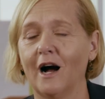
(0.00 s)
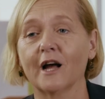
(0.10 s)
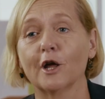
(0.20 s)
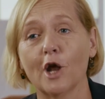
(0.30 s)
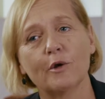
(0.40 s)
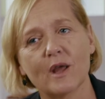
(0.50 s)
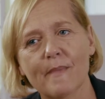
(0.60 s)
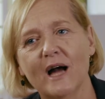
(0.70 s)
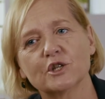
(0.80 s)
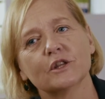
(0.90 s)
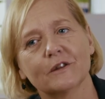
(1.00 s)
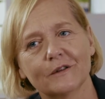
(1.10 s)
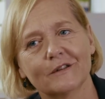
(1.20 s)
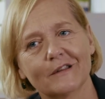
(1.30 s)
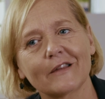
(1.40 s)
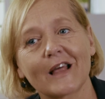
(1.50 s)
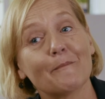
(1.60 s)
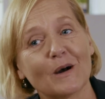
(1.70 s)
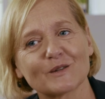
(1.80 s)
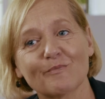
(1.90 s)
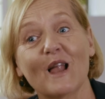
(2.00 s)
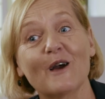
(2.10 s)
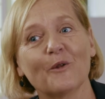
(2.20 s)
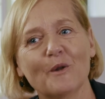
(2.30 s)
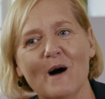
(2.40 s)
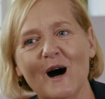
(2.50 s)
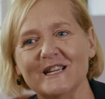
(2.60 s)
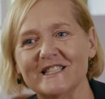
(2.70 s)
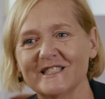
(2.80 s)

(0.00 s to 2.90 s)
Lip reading: I can only imagine that must play on the mind.